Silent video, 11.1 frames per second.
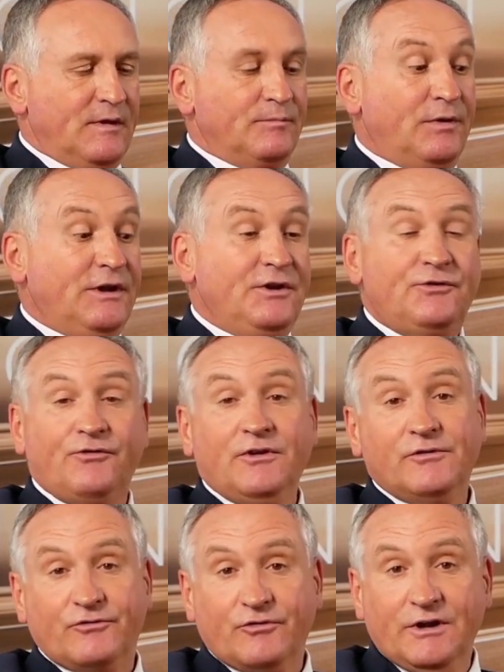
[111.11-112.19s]
Please
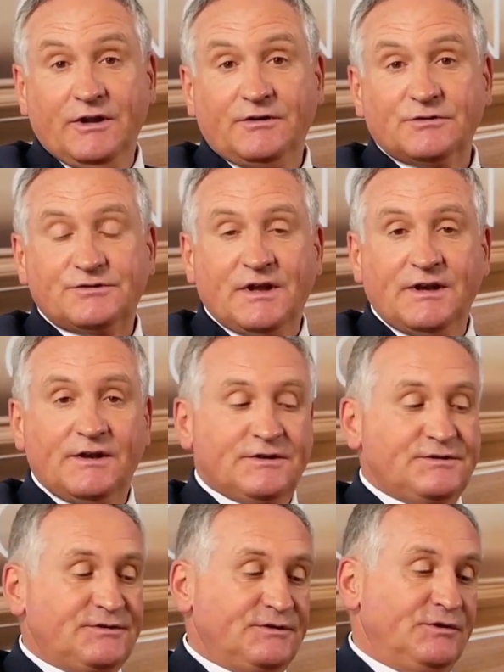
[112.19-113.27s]
feel free to send
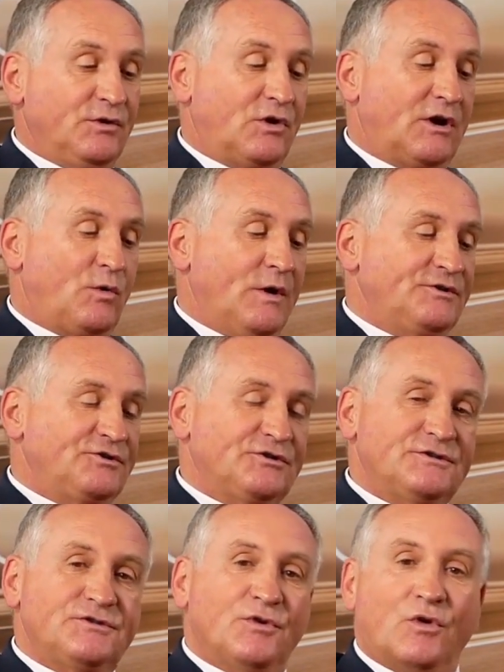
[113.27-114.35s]
us your
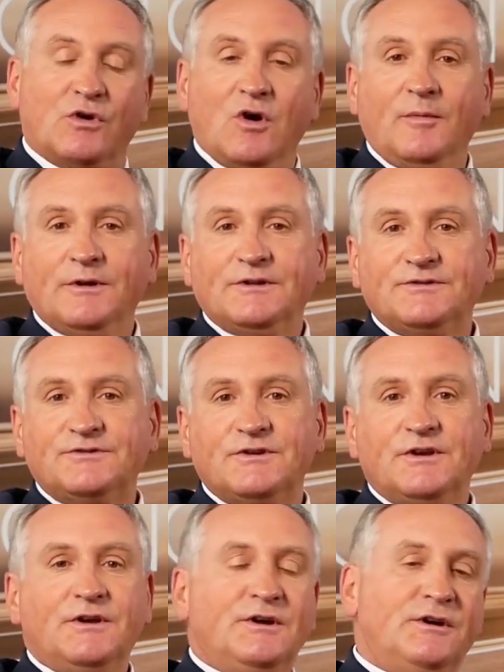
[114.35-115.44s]
questions or comments
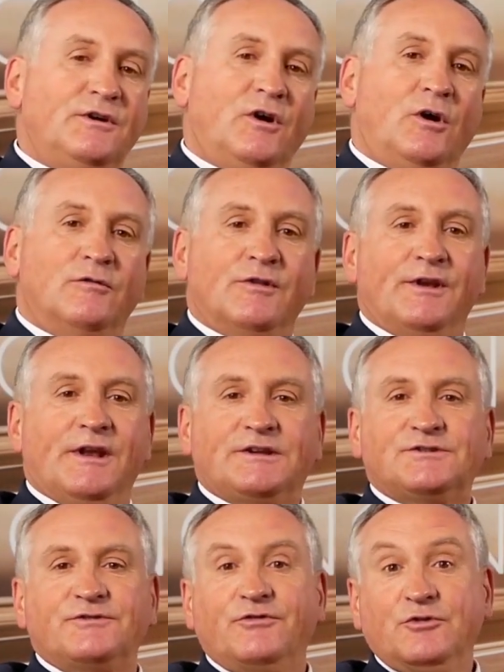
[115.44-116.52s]
over the
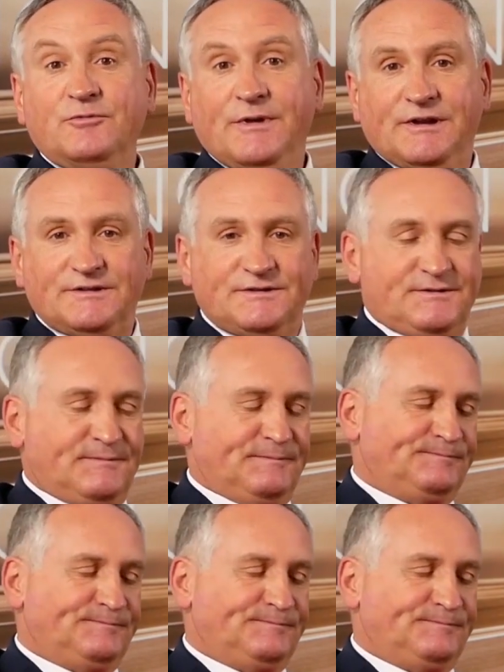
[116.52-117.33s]
next few minutes.